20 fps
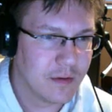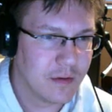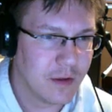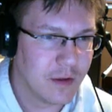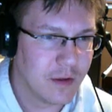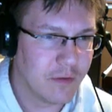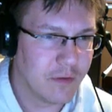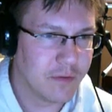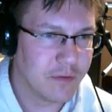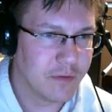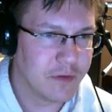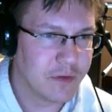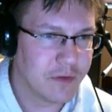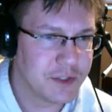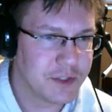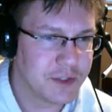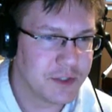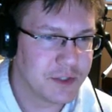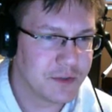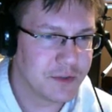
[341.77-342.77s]
for
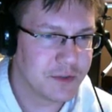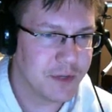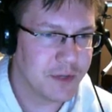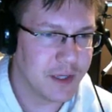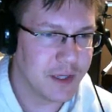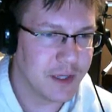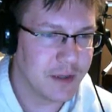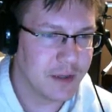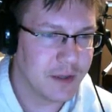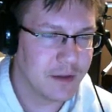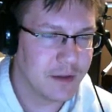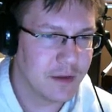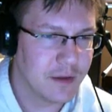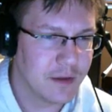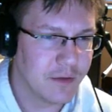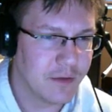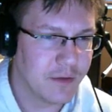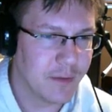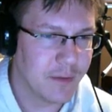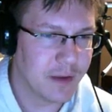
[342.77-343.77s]
version 3
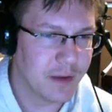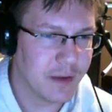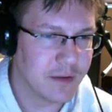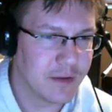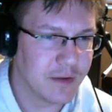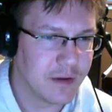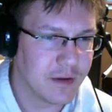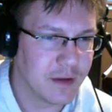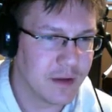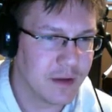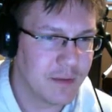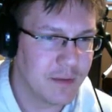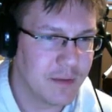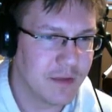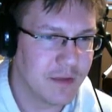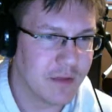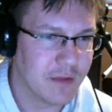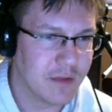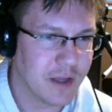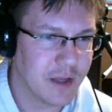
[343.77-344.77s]
of Python, it may
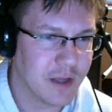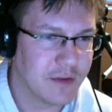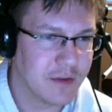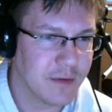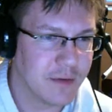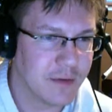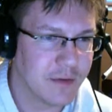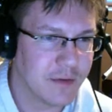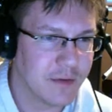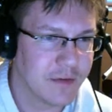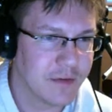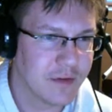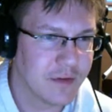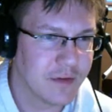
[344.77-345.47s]
have lied to us.